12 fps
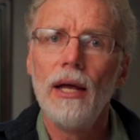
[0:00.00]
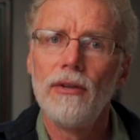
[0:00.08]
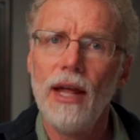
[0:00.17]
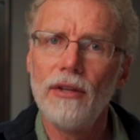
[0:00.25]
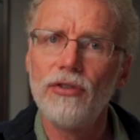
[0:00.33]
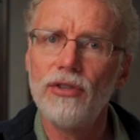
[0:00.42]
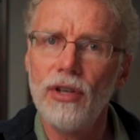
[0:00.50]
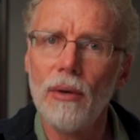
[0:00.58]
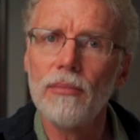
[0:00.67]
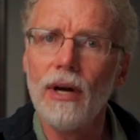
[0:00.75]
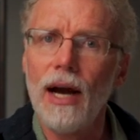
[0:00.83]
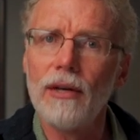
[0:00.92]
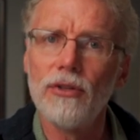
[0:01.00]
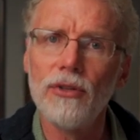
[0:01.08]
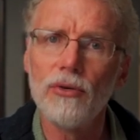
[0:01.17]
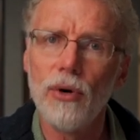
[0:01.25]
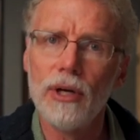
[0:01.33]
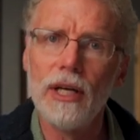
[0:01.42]
that
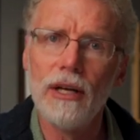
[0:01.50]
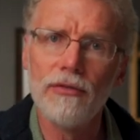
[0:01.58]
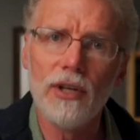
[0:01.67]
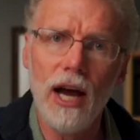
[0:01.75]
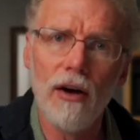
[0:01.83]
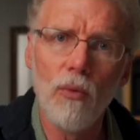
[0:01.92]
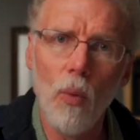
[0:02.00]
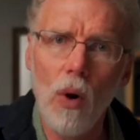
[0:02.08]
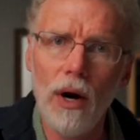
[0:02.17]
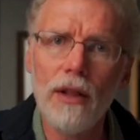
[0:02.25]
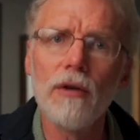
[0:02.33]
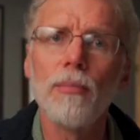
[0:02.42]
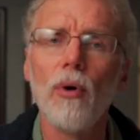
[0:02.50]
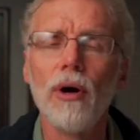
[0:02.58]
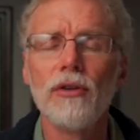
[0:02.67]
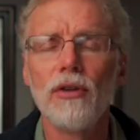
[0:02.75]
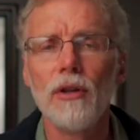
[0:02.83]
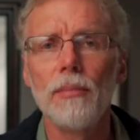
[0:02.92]
summarizes or gives kind of one of the
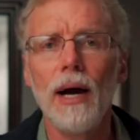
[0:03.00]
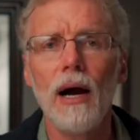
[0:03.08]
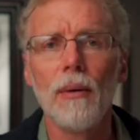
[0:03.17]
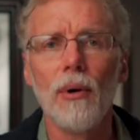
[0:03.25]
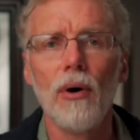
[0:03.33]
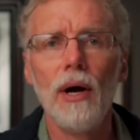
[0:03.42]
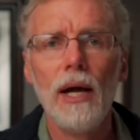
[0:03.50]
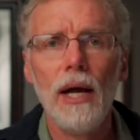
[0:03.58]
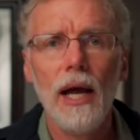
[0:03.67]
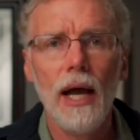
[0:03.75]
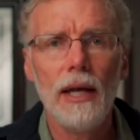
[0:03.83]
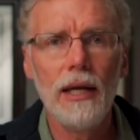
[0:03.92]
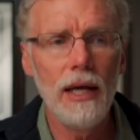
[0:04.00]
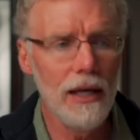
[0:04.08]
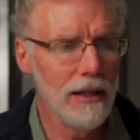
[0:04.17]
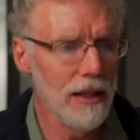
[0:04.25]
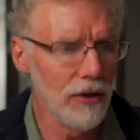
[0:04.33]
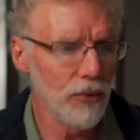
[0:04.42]
points of the parable. And
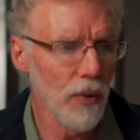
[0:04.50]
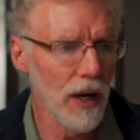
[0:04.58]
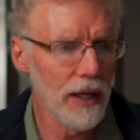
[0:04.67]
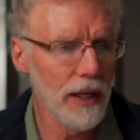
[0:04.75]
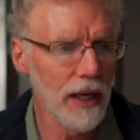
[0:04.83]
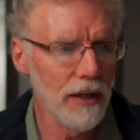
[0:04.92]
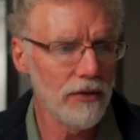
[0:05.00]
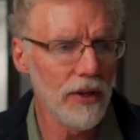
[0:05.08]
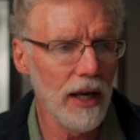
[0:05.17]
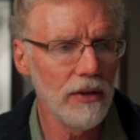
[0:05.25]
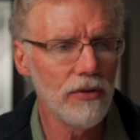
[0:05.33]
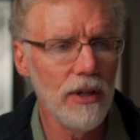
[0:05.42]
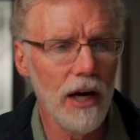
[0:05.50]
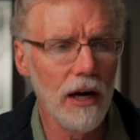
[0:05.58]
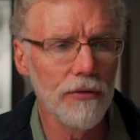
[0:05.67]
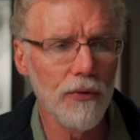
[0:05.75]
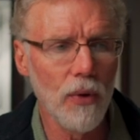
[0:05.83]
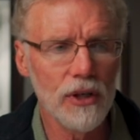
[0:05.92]
in this one, it says,
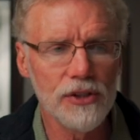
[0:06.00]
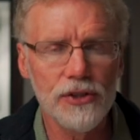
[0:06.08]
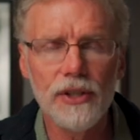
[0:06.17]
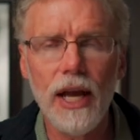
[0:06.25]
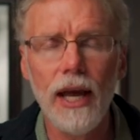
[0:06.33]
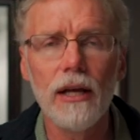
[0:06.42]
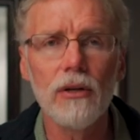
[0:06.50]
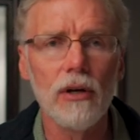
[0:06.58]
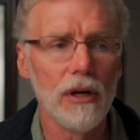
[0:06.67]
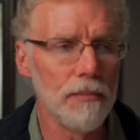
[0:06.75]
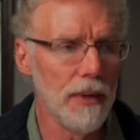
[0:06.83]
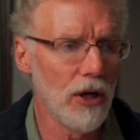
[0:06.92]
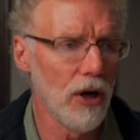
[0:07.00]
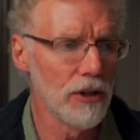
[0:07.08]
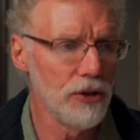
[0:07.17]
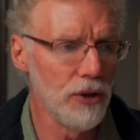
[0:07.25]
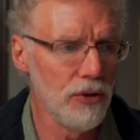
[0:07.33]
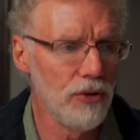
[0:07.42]
therefore, stay alert
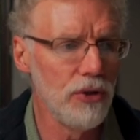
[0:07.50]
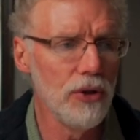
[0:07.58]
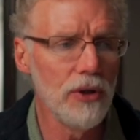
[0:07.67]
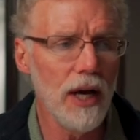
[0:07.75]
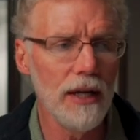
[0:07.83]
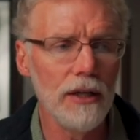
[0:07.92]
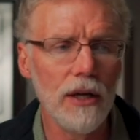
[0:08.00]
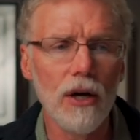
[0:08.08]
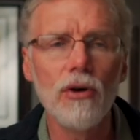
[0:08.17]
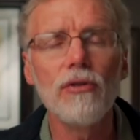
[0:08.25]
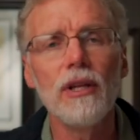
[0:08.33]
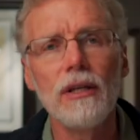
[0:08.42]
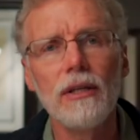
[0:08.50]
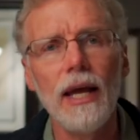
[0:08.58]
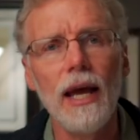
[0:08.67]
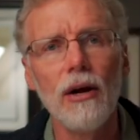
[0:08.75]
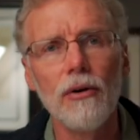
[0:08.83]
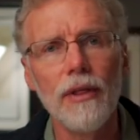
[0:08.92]
because you do not know the
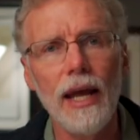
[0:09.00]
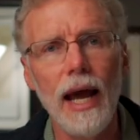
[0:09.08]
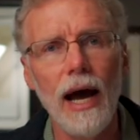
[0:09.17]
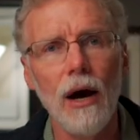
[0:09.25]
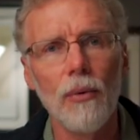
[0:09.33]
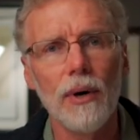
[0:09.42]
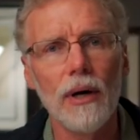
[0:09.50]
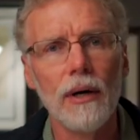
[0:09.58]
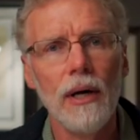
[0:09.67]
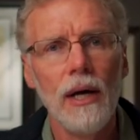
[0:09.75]
day or the hour.